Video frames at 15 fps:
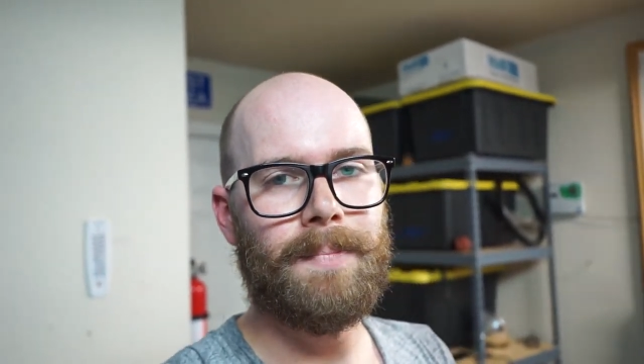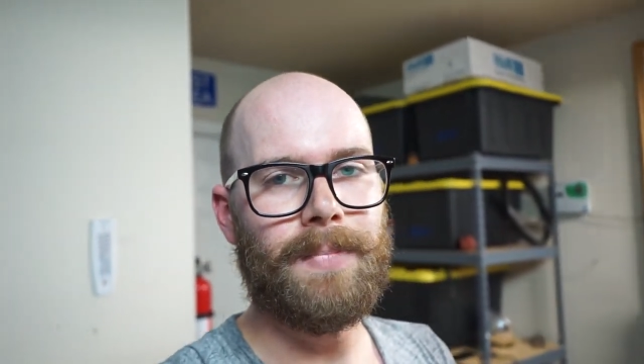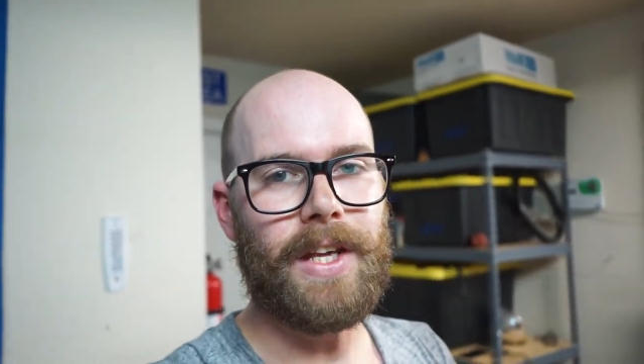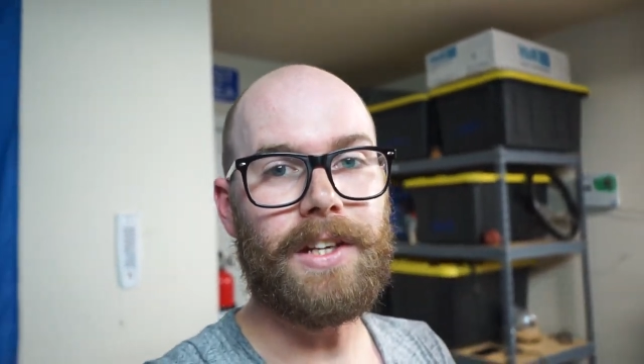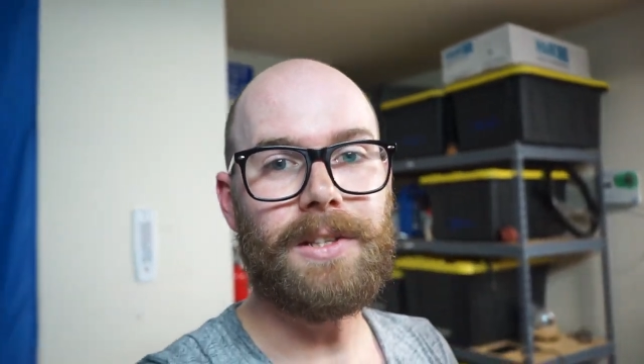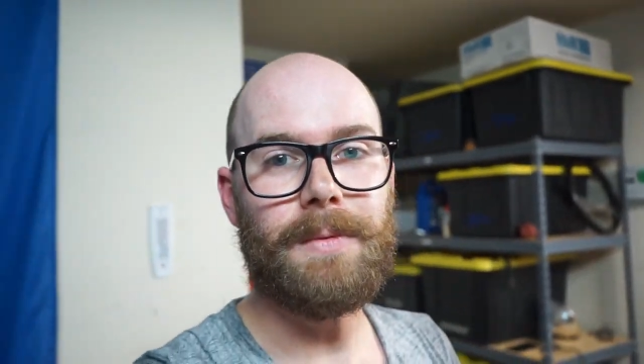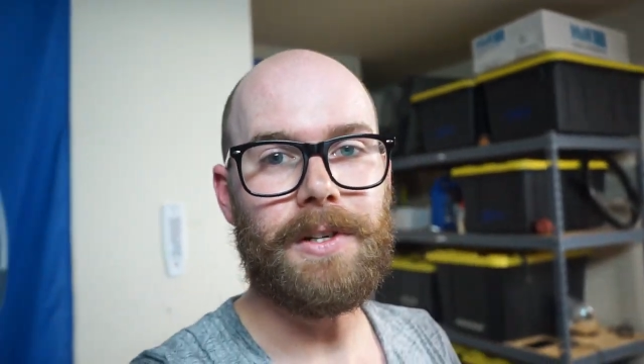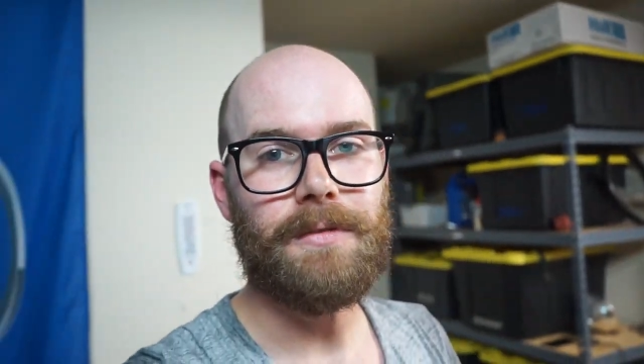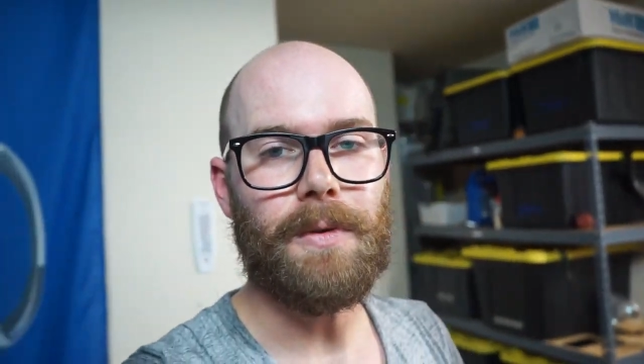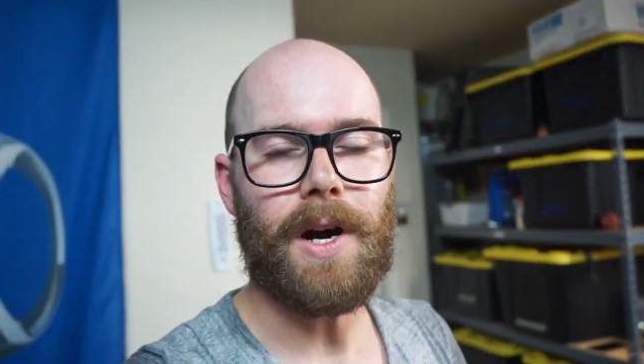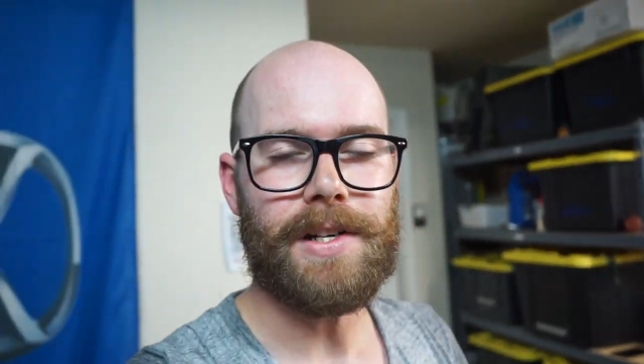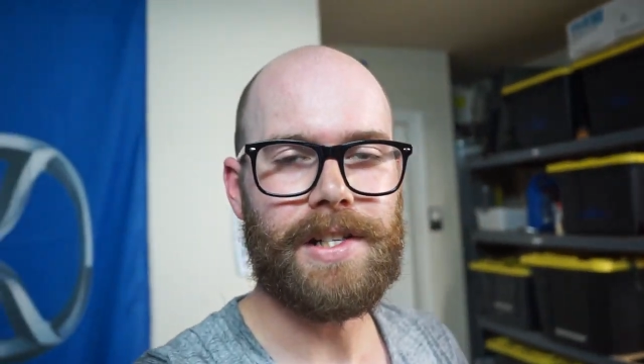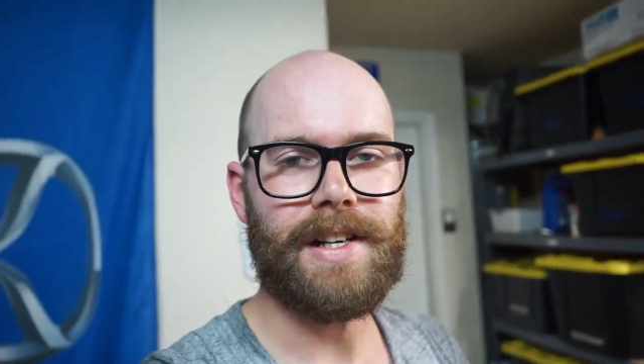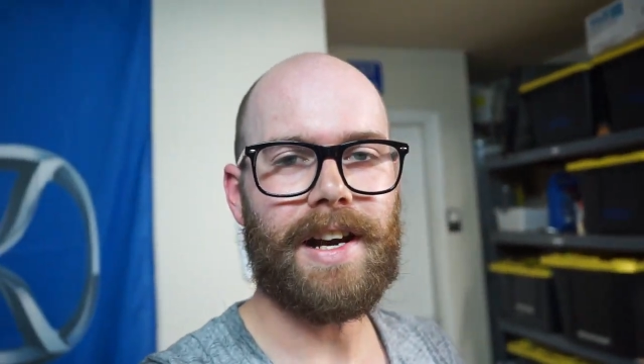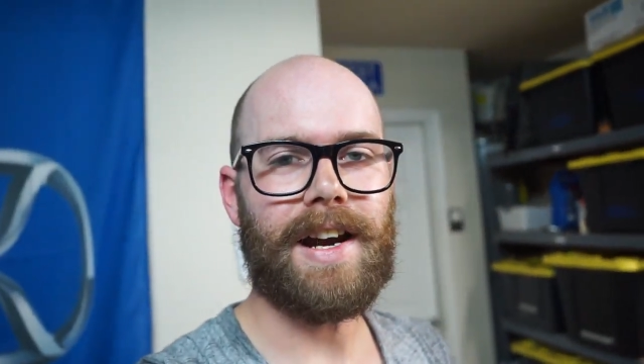Thanks so much for
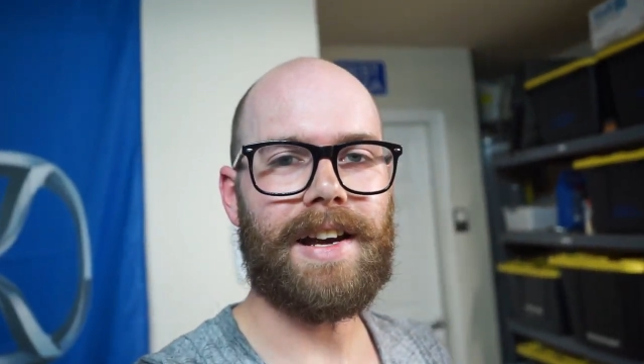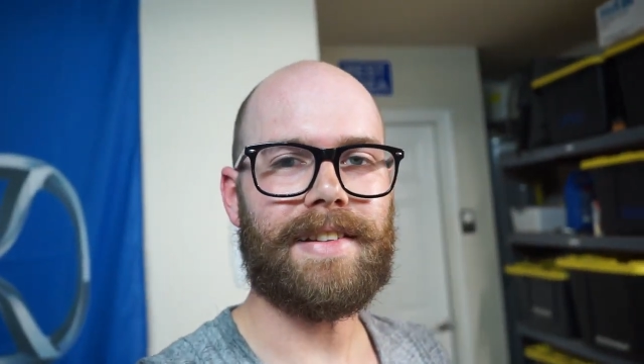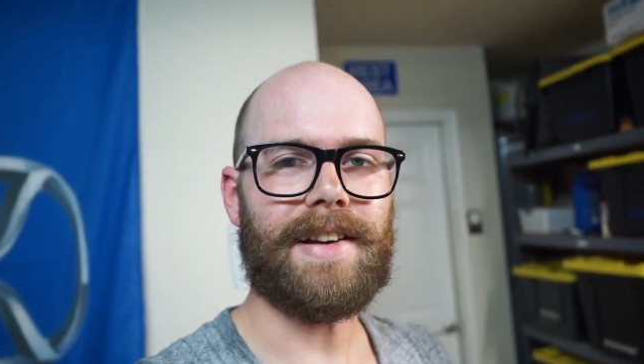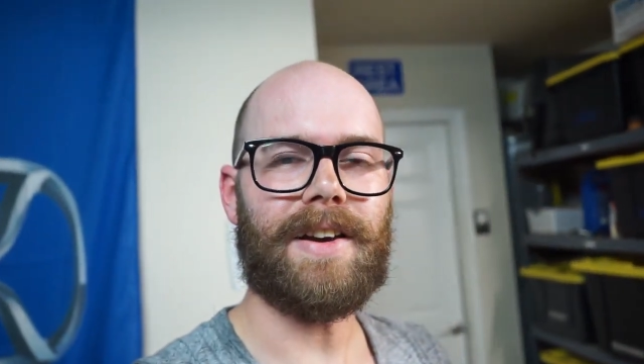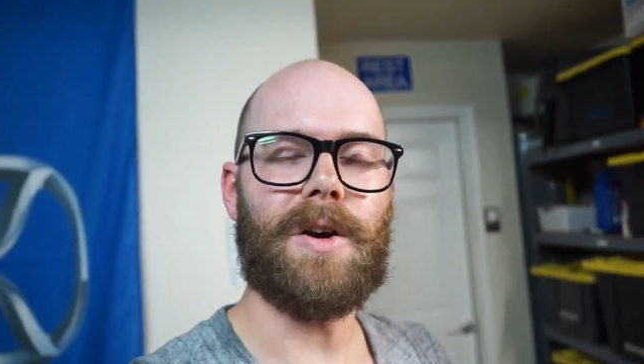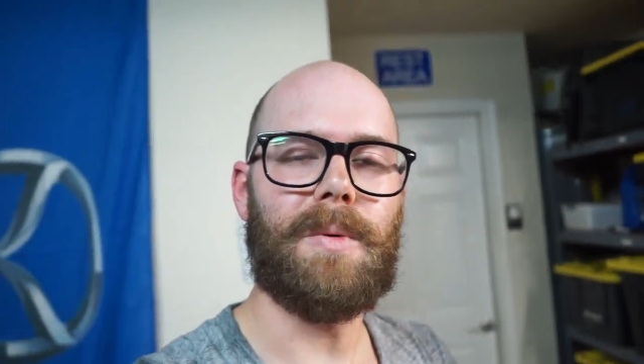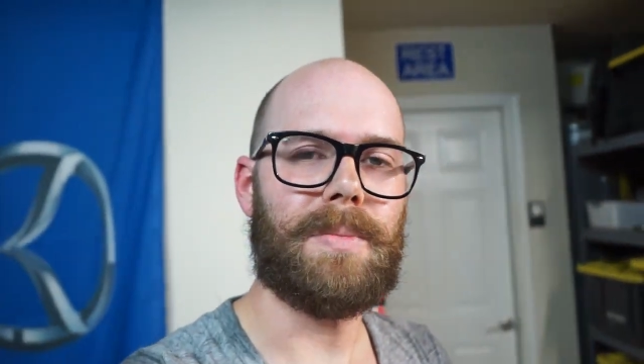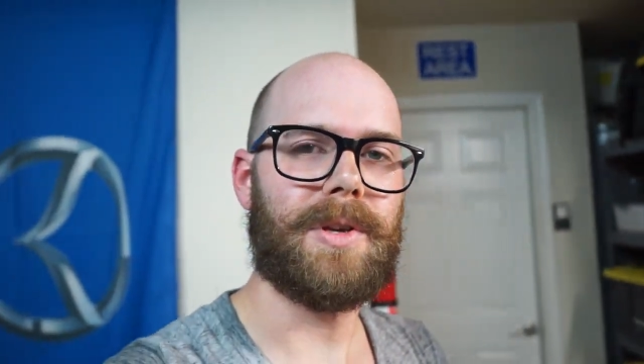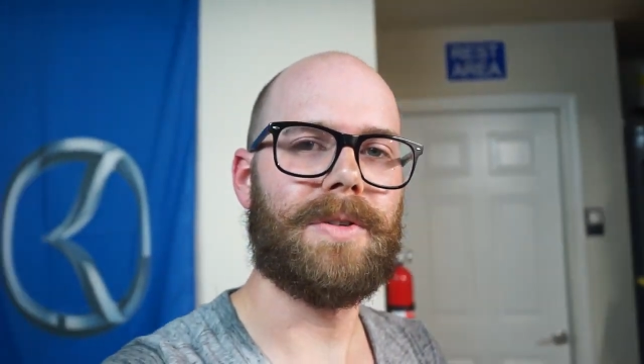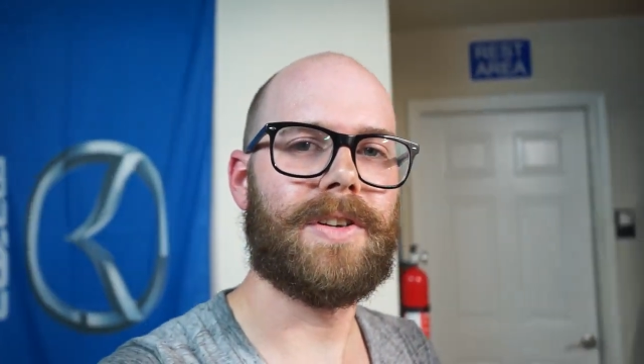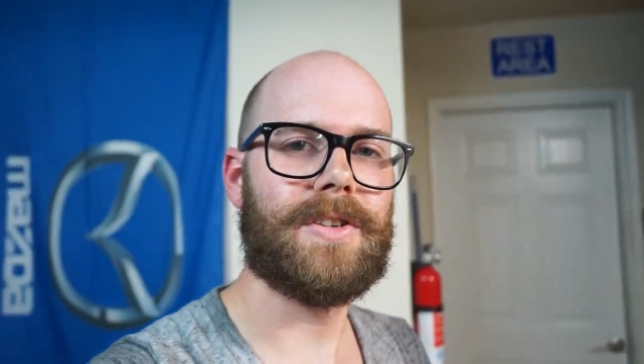watching, guys. I hope you